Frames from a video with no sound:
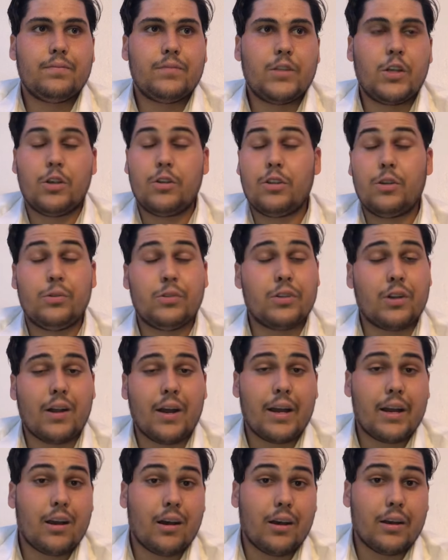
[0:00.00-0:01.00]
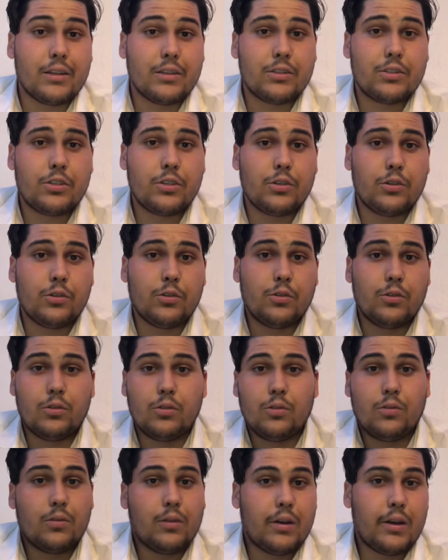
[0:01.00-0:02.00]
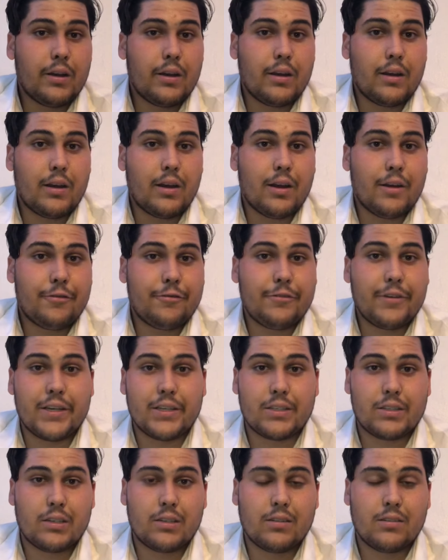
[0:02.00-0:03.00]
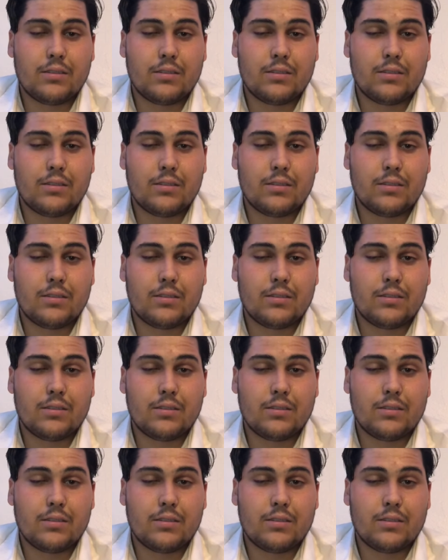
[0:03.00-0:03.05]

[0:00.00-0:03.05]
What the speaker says: user icon to a fist